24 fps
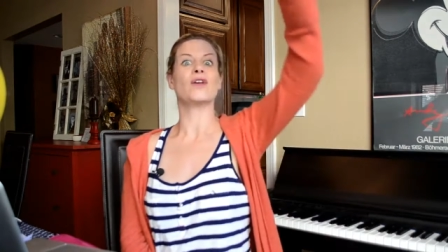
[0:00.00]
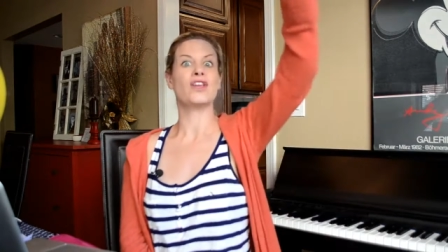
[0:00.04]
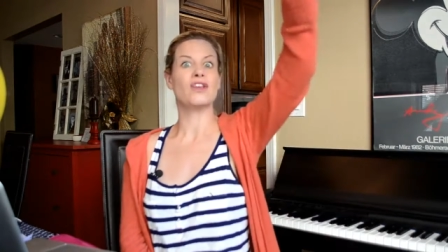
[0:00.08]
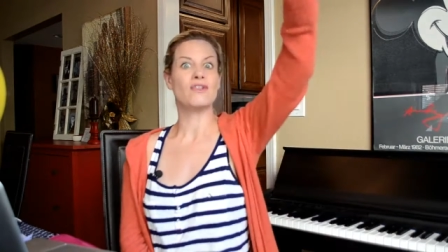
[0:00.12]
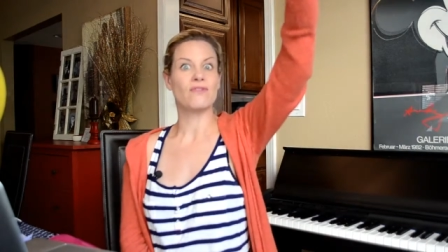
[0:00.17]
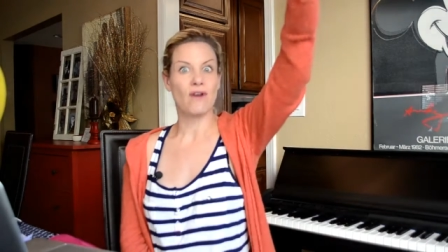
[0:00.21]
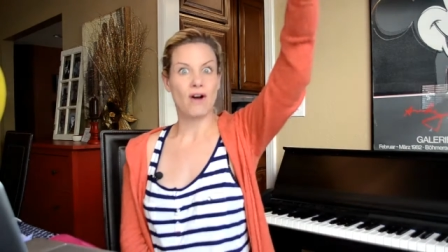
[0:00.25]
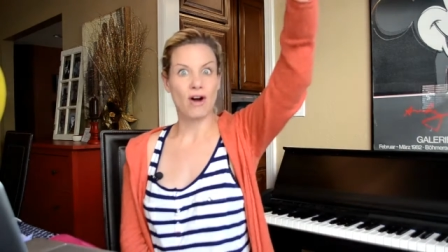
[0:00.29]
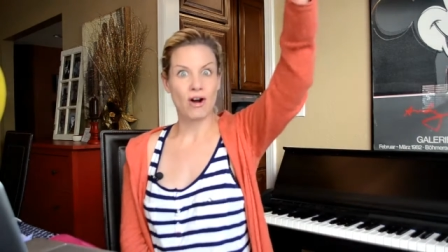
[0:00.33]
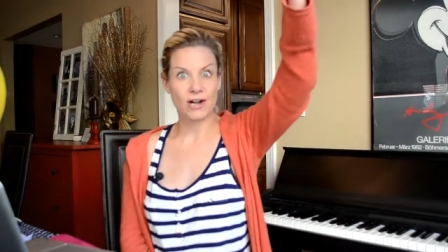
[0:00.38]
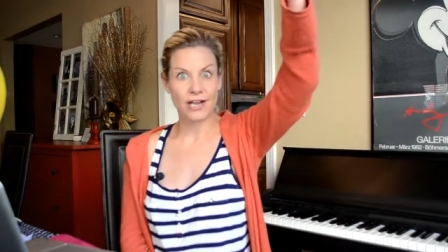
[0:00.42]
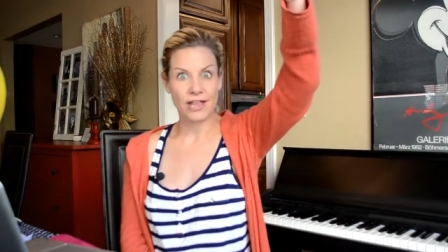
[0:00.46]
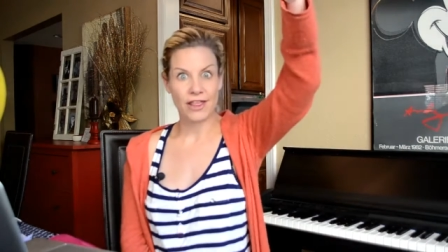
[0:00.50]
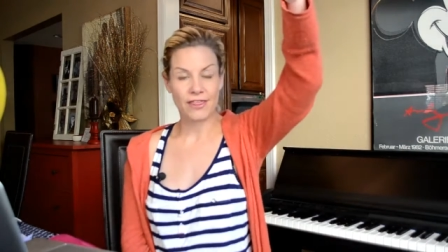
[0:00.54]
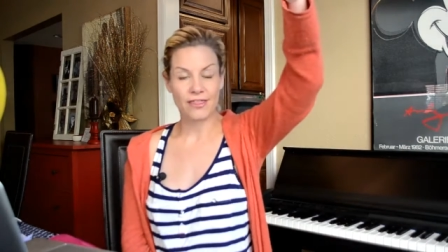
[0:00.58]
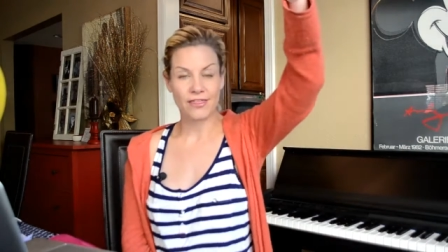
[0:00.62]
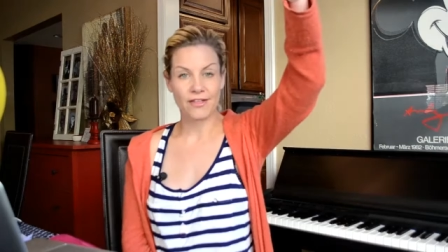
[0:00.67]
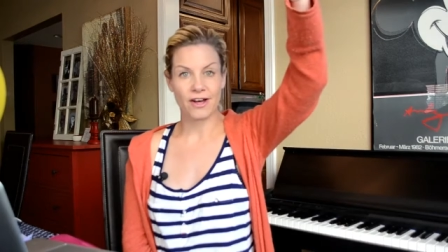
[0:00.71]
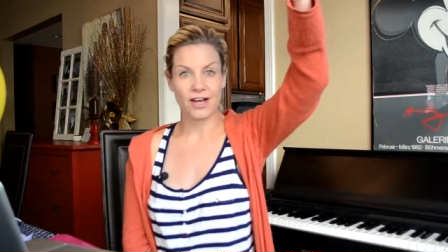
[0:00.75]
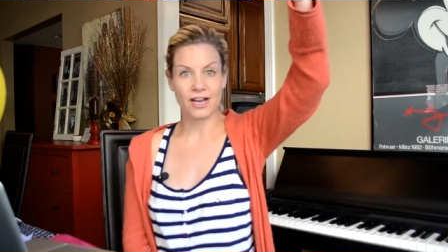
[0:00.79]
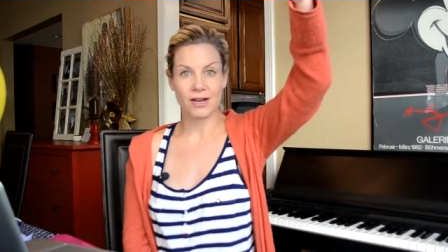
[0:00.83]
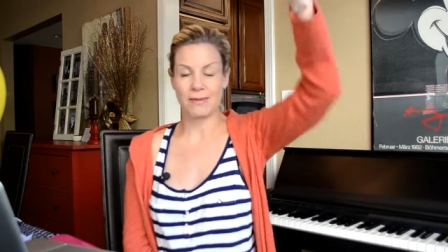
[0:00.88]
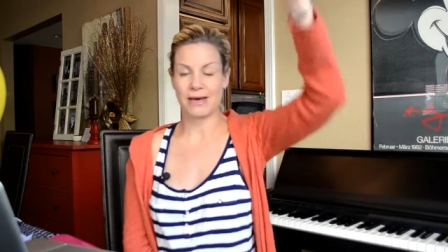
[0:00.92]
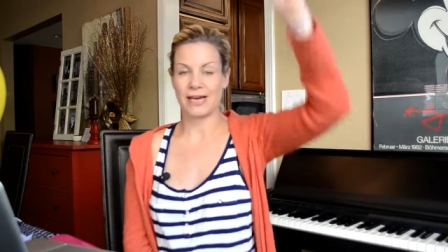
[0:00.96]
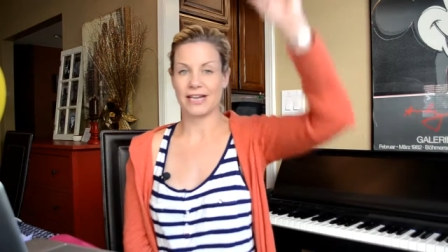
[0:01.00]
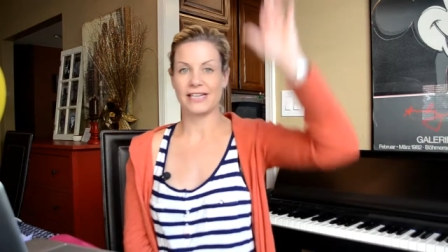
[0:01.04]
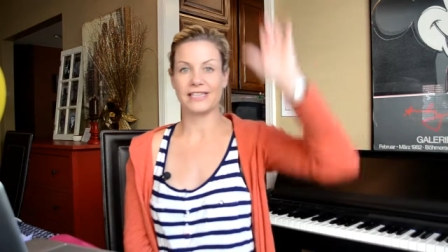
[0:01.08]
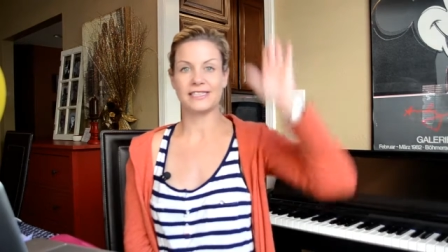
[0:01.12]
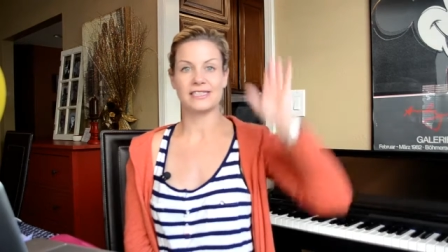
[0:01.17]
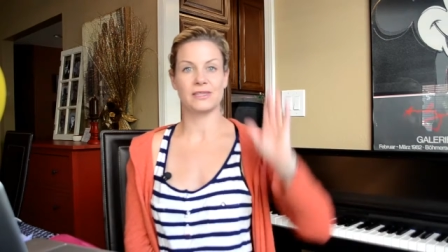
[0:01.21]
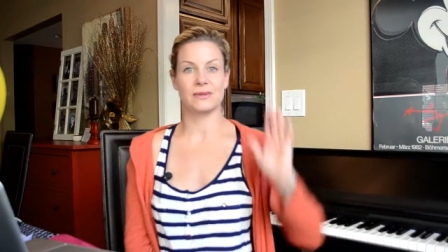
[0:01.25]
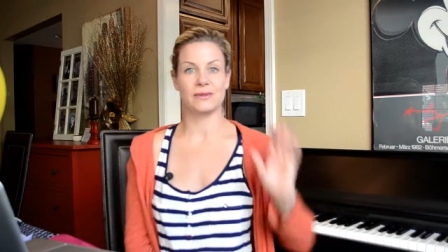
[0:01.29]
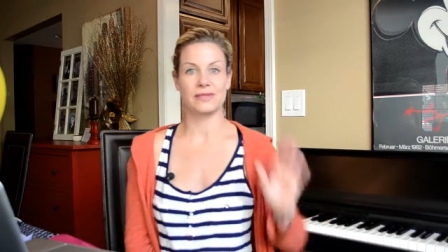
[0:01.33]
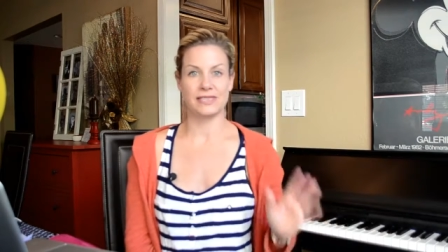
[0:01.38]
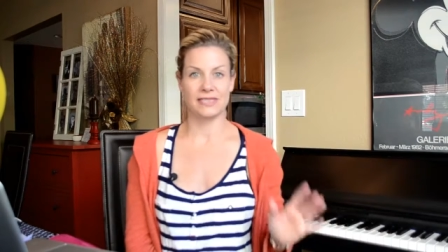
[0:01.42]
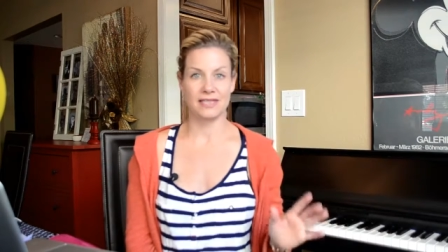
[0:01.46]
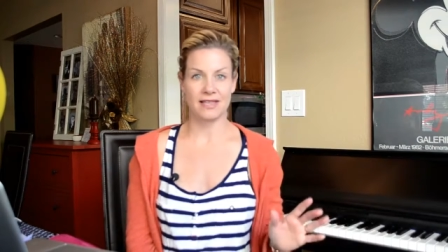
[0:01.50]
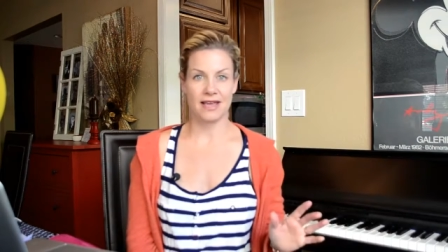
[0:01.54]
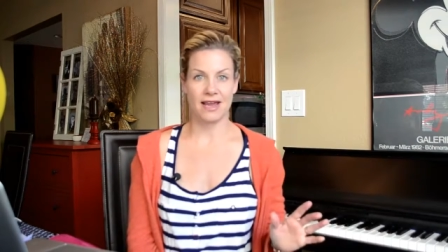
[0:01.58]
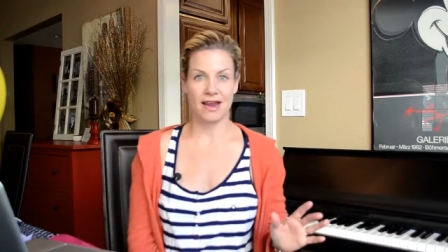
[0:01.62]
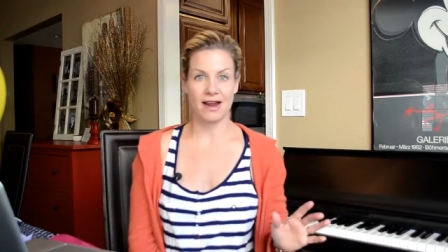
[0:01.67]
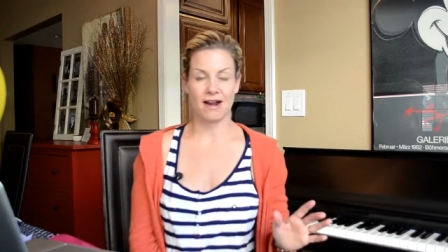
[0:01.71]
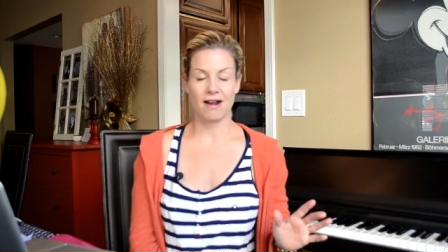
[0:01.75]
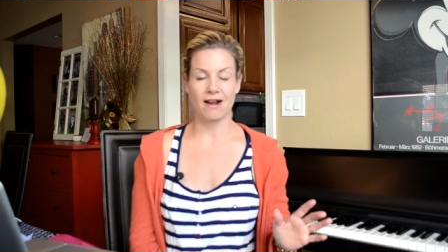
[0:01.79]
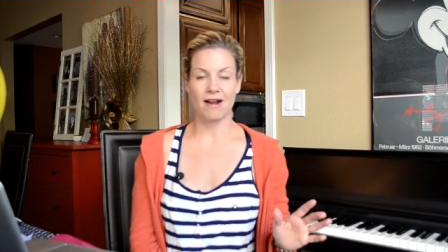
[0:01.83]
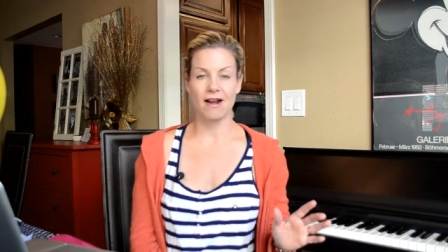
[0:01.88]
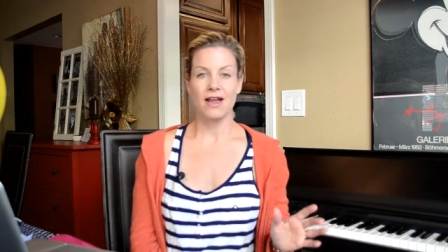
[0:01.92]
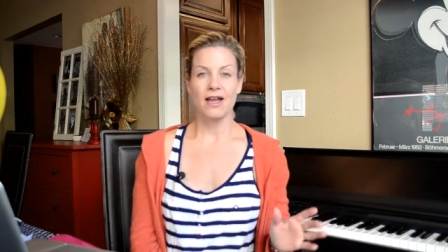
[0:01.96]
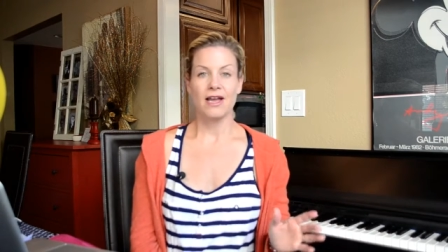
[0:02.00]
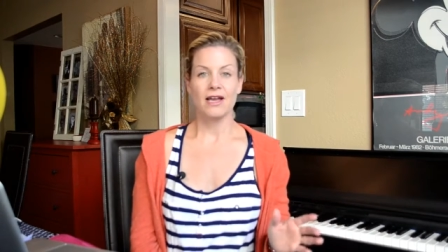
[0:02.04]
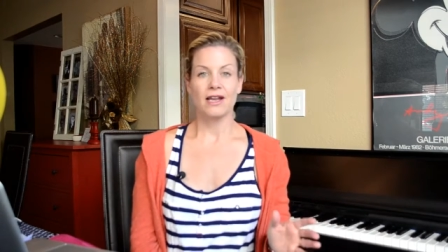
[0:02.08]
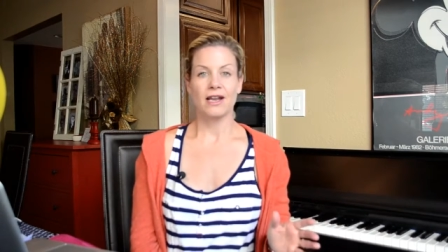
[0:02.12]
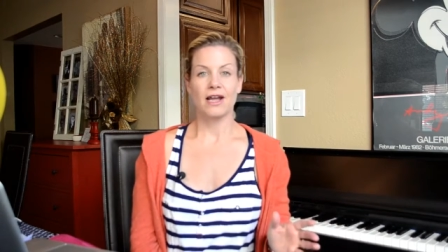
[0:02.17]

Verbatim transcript: you've already thought about it, so it's there.